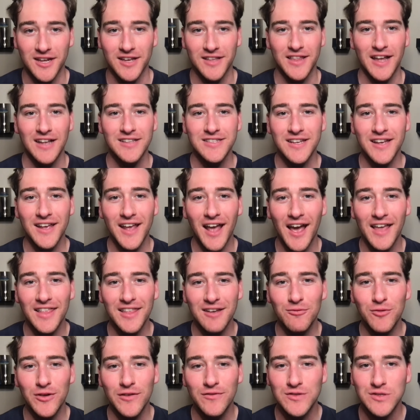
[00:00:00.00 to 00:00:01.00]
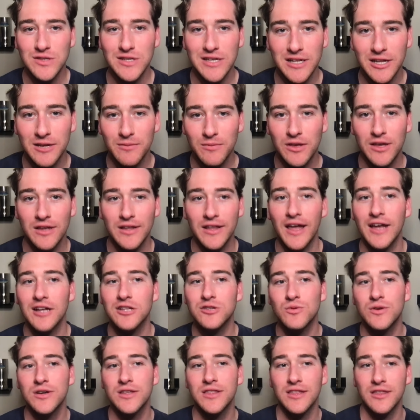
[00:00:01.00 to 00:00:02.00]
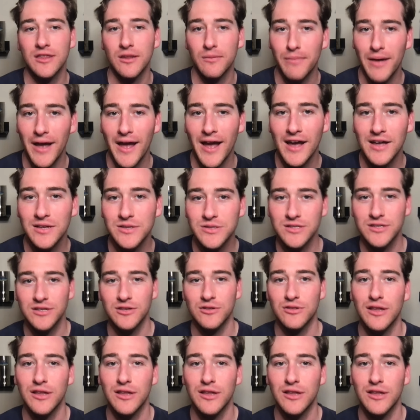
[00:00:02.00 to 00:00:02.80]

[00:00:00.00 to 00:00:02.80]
And that's a guy that we've seen him connect with in the past.